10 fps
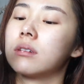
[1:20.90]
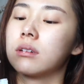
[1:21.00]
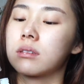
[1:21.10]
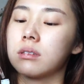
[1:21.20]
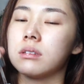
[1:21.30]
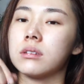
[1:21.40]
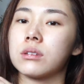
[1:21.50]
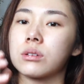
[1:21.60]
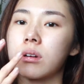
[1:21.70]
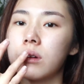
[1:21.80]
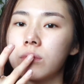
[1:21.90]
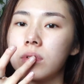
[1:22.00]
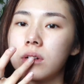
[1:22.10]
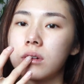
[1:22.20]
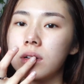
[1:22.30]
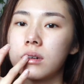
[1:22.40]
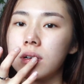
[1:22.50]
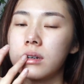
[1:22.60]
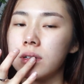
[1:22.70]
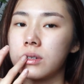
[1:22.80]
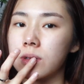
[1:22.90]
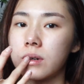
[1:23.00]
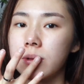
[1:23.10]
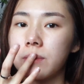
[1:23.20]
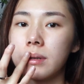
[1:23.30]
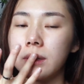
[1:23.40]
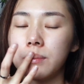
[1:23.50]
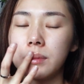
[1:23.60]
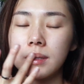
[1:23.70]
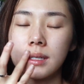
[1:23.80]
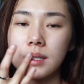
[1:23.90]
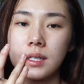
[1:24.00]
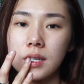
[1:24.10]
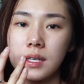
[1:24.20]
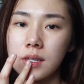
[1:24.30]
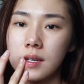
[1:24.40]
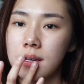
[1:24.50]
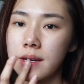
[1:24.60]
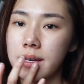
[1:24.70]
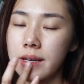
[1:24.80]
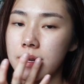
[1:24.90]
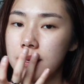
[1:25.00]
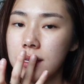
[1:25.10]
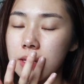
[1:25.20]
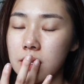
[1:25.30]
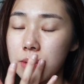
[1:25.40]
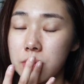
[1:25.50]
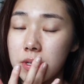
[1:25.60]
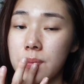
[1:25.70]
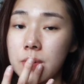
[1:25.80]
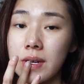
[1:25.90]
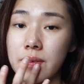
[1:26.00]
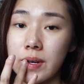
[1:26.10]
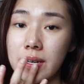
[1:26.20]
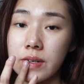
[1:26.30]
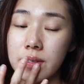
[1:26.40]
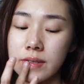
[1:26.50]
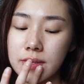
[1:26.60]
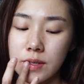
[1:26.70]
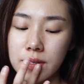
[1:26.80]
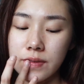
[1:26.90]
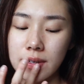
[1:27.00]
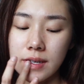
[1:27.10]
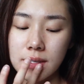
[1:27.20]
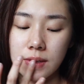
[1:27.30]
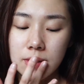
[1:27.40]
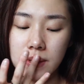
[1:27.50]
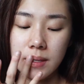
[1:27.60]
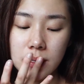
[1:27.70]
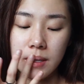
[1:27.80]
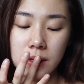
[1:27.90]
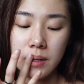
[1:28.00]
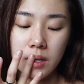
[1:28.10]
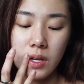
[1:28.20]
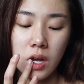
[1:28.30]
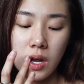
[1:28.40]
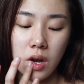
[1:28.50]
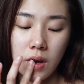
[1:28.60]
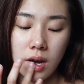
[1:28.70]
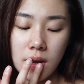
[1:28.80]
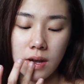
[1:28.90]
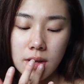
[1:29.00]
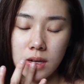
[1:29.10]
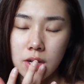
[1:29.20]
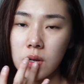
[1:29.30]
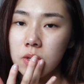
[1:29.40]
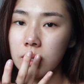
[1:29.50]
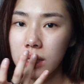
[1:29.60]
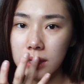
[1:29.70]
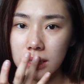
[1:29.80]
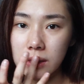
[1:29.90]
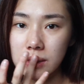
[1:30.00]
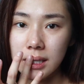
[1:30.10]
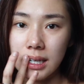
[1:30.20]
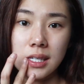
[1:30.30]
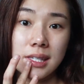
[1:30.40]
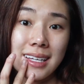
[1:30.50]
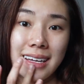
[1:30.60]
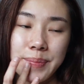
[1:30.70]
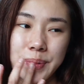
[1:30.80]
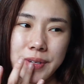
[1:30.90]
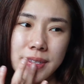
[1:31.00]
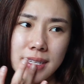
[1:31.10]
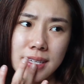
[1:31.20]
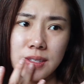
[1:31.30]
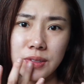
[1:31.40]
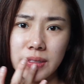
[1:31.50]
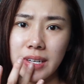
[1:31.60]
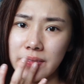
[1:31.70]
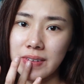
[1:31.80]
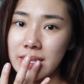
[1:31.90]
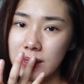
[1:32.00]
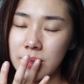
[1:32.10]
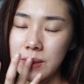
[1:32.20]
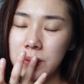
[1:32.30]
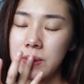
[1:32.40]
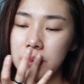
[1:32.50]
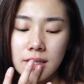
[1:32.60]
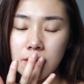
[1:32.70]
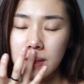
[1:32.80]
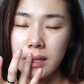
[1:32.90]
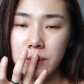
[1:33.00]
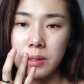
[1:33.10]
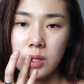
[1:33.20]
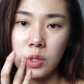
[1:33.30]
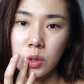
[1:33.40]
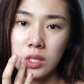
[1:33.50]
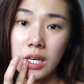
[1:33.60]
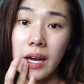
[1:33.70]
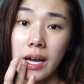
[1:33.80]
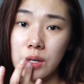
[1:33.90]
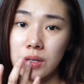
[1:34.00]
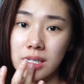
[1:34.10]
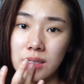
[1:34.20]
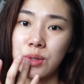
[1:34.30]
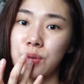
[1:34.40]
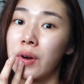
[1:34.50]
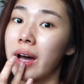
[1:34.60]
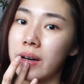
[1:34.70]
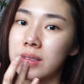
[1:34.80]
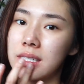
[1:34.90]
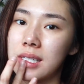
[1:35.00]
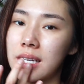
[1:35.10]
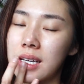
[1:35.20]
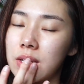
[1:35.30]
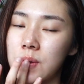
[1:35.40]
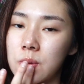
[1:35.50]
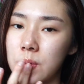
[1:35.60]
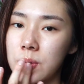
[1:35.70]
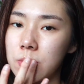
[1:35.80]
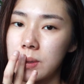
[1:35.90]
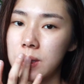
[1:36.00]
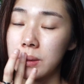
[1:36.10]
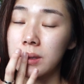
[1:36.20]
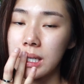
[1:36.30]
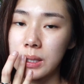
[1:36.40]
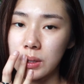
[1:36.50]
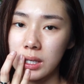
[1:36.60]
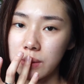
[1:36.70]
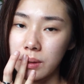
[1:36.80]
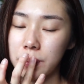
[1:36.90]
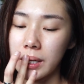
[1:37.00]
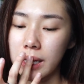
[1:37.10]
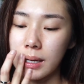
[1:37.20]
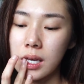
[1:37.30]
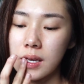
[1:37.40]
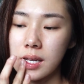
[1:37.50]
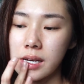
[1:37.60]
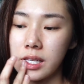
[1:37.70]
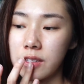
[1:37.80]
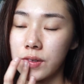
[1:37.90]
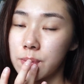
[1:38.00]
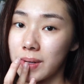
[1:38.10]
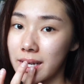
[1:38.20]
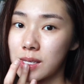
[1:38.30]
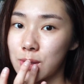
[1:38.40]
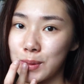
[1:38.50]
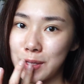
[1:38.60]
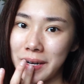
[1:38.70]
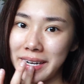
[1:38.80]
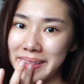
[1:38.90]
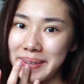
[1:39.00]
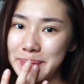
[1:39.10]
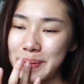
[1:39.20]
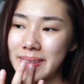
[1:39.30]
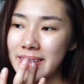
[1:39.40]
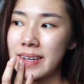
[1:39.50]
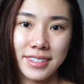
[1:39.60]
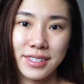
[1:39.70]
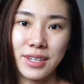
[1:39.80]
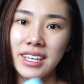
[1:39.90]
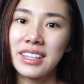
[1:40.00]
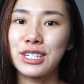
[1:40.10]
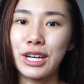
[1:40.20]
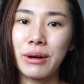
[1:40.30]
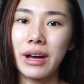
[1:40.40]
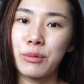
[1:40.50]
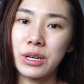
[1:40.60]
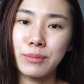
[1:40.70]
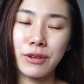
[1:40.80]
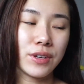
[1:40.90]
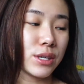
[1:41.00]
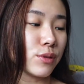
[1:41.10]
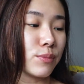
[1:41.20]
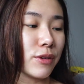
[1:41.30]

So you just drop a drop and you massage it in, and it gets absorbed quite well, quite fast into the skin. The only downside is that because there's no like residue, your lips don't get hydrated throughout the day, and you do still need to keep applying it, at least for my super dry lips. So in the shower, I wash my face with my